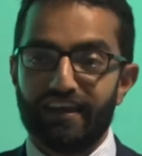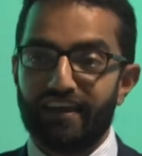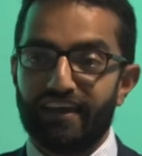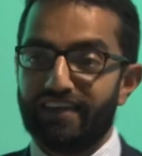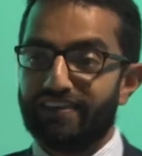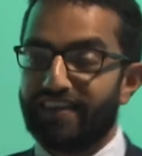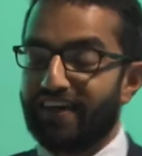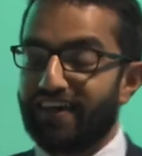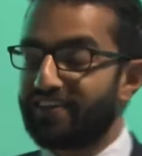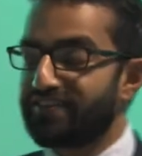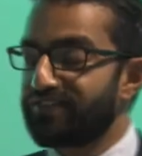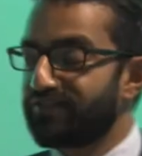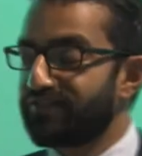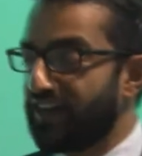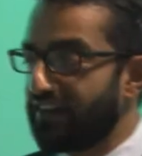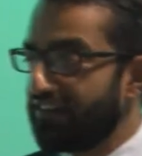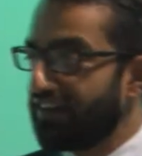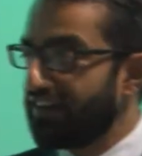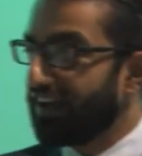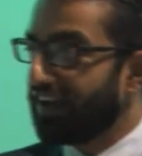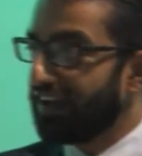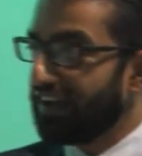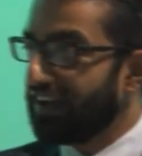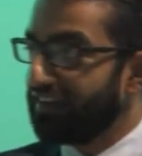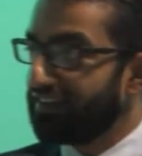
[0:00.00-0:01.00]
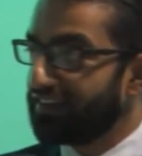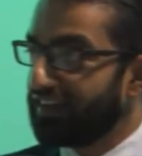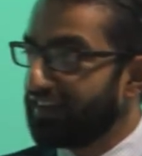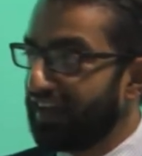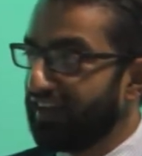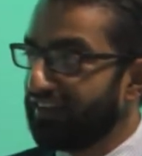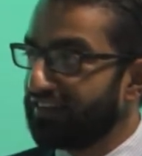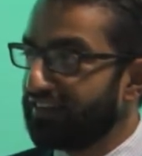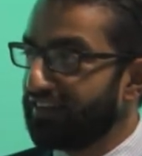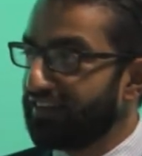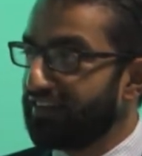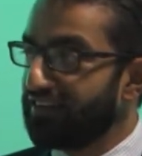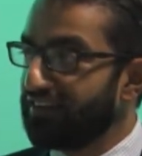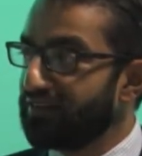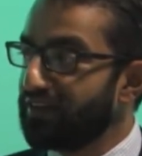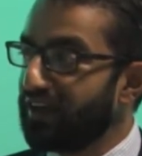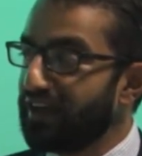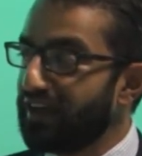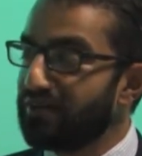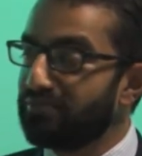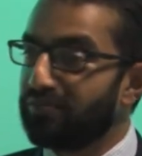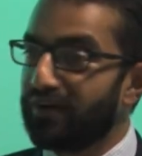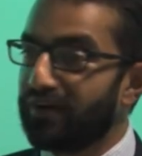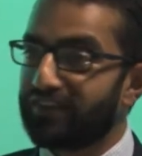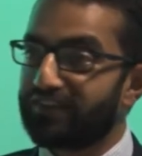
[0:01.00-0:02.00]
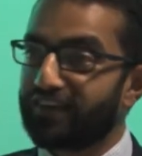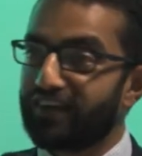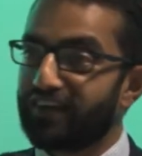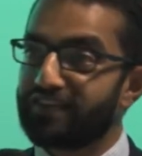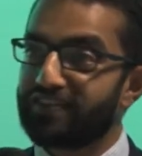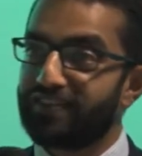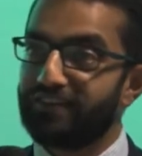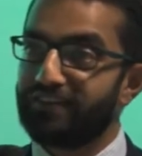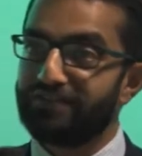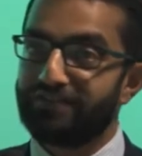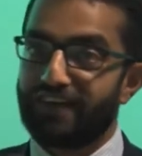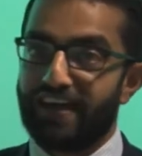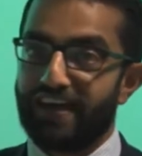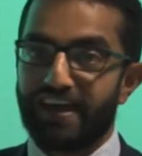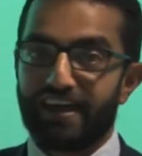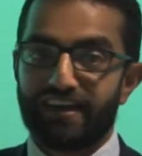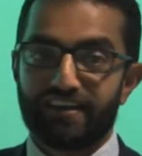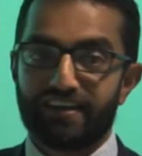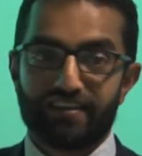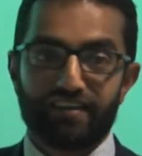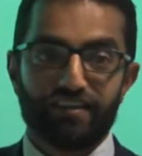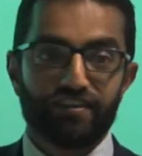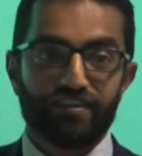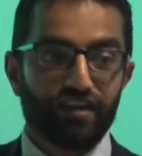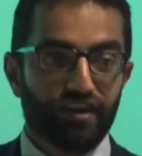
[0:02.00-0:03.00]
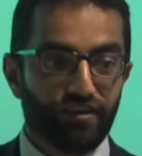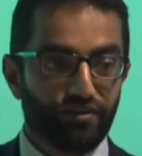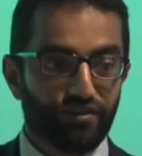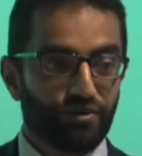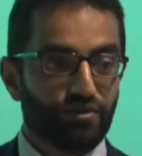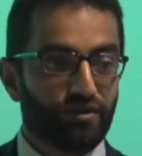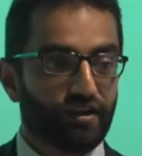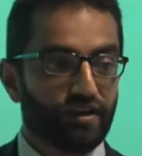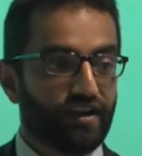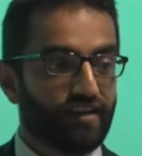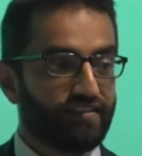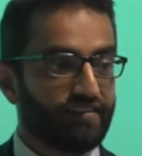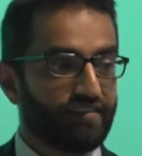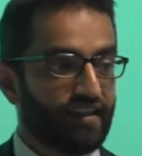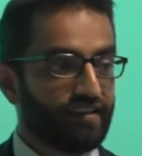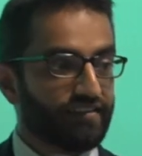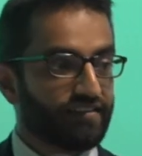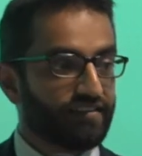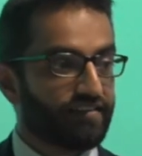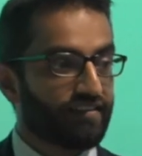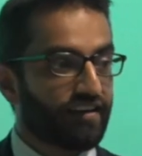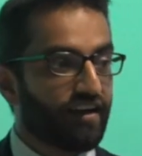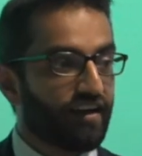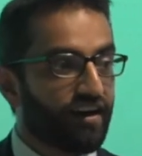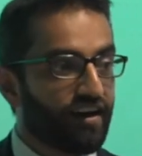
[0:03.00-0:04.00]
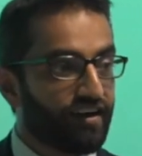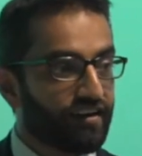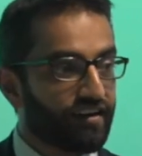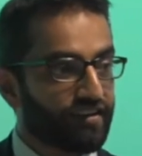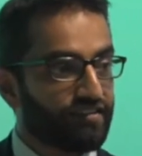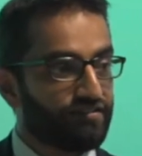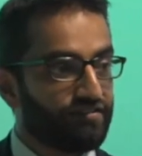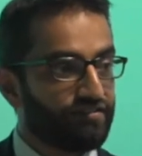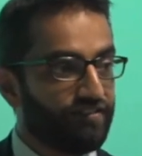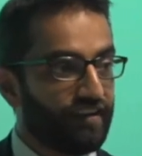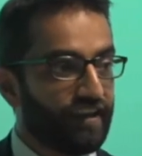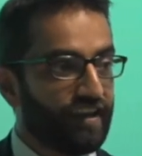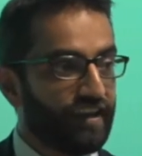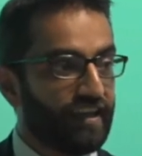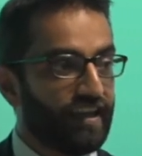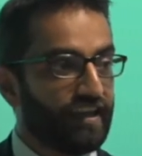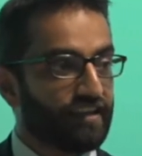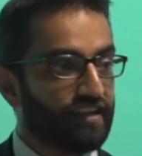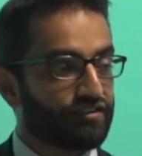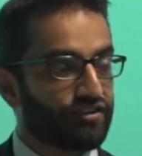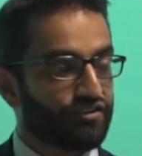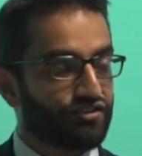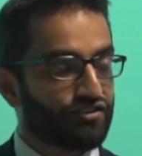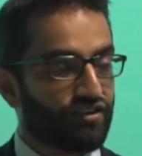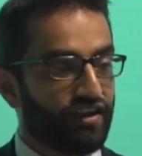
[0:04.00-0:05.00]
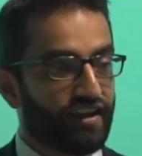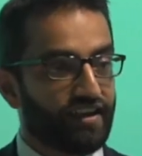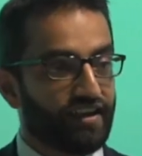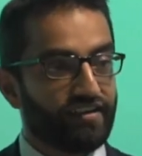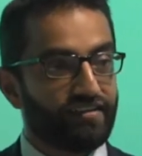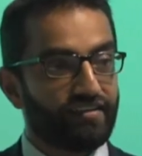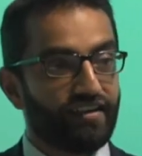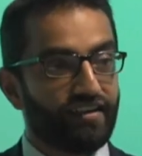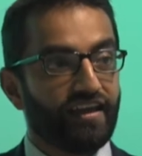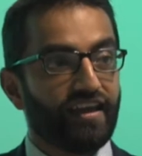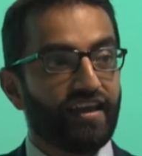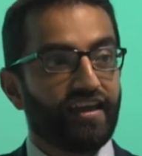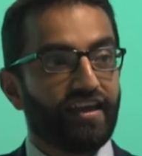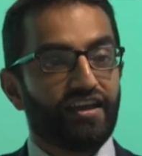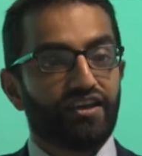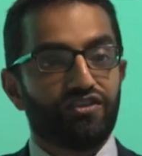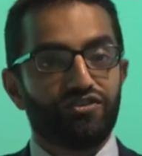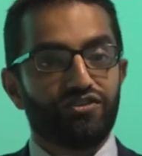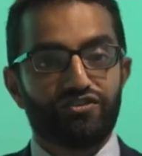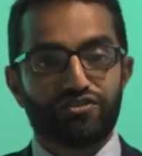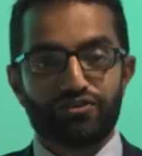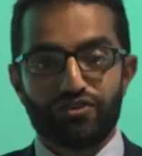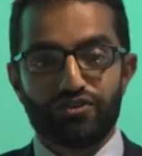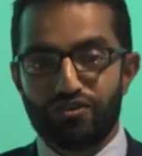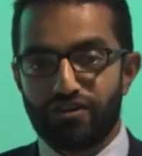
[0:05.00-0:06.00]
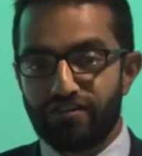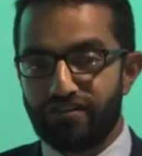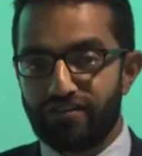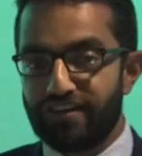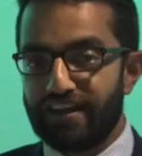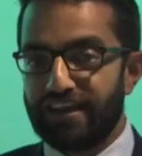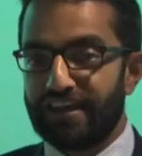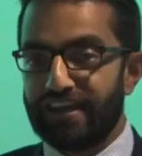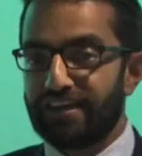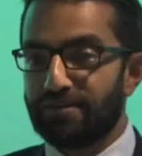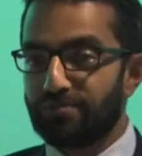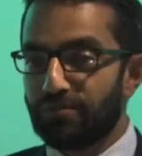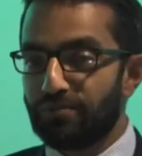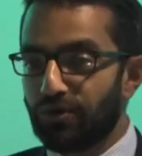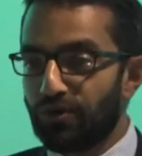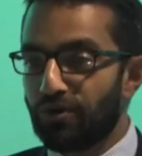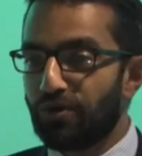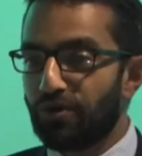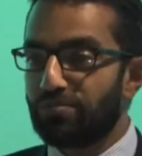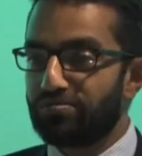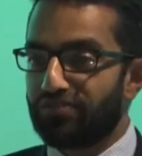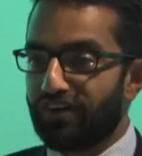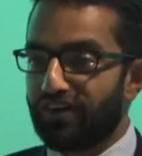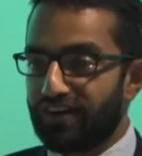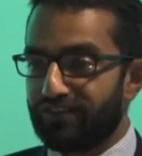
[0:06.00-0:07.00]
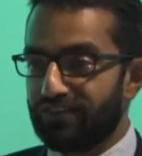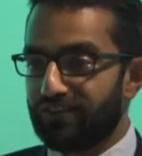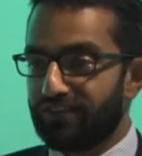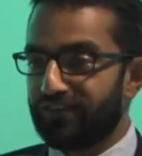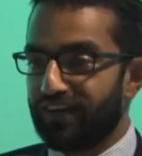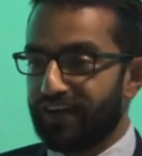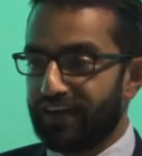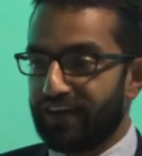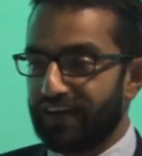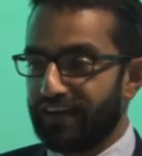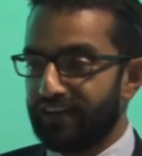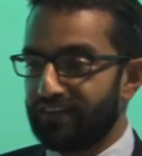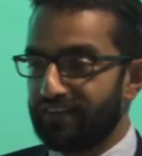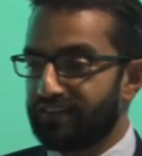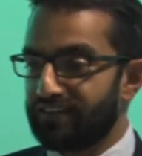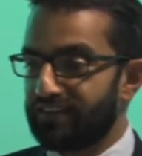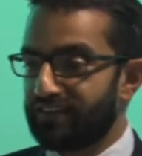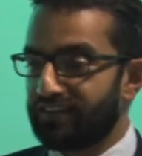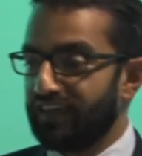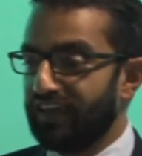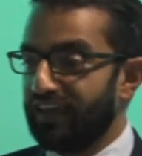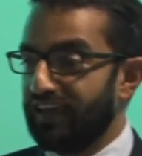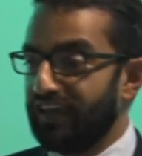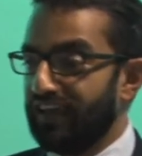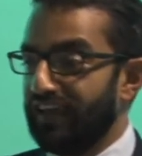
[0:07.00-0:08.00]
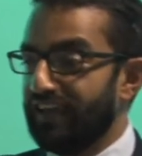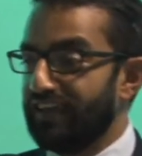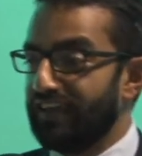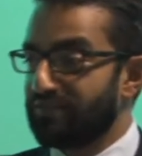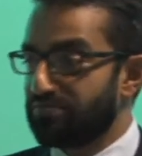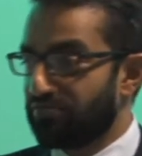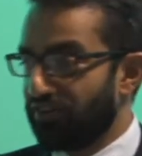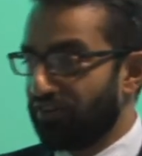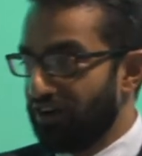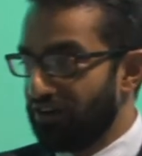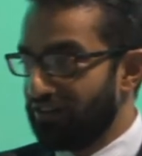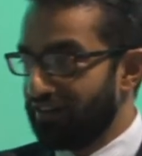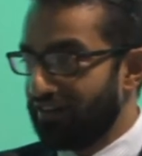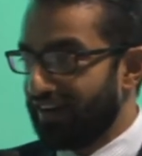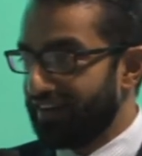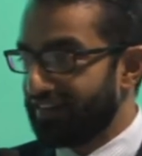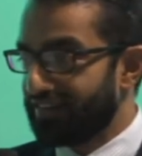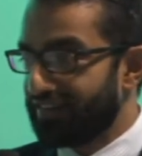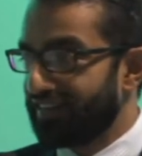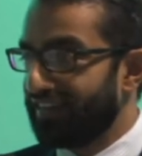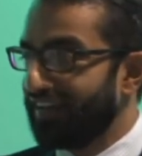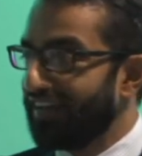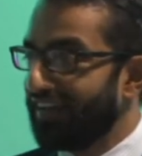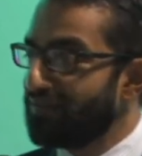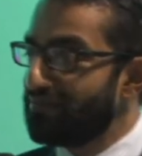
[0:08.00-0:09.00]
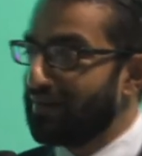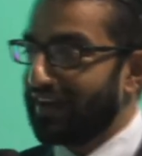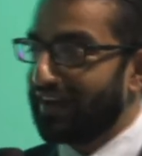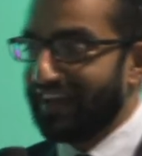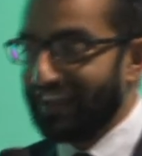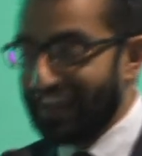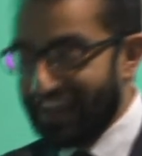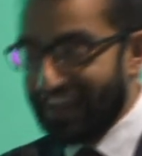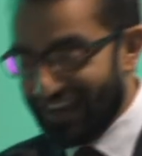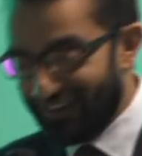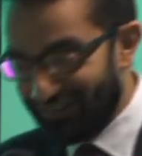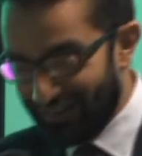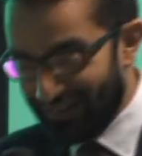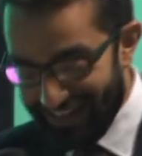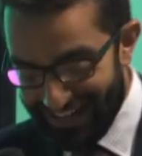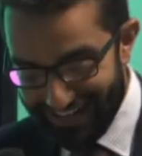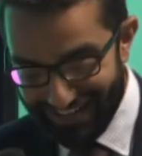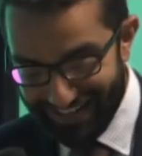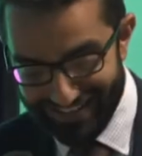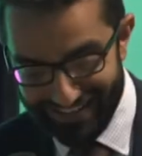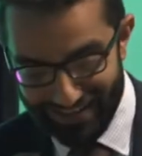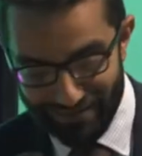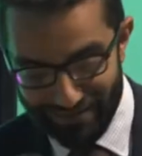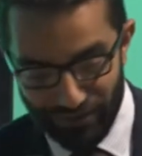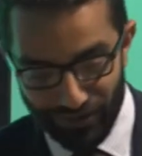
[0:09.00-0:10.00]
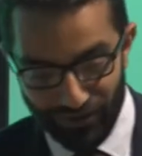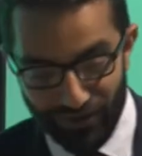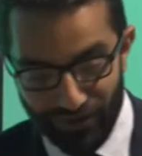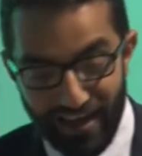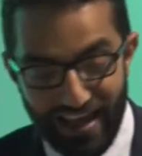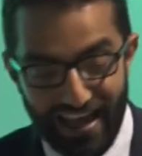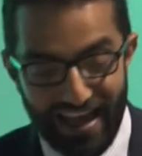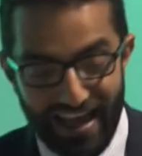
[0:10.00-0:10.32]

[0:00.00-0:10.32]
That's very early stages, but just the fact that those organizations are convening to try and draw in more private finance is progress. But again, we need to see more.